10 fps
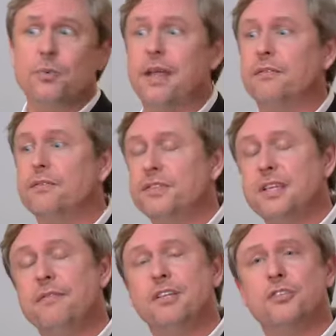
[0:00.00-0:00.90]
We have
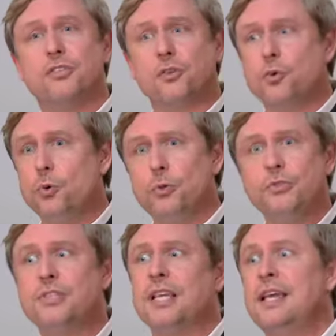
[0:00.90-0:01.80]
70
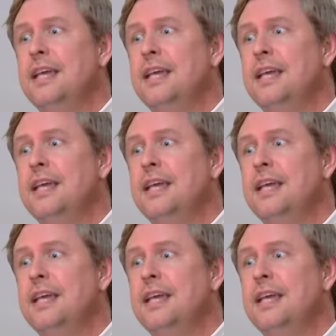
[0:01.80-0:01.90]
schools,